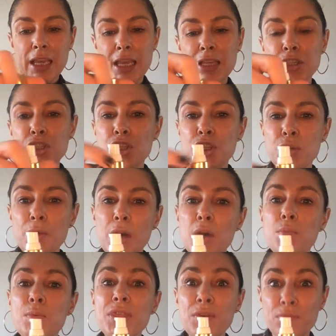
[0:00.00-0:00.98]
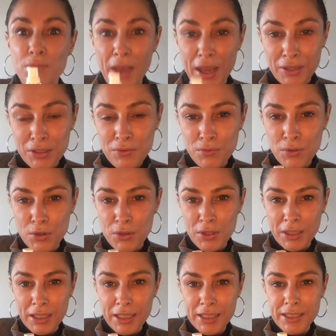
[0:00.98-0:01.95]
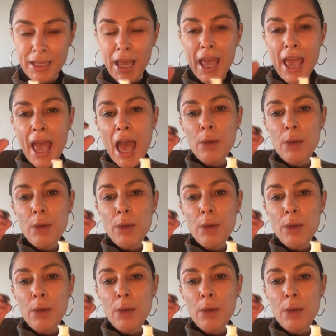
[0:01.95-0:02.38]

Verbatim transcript: in a duo with the Fountain of Youth Elixir,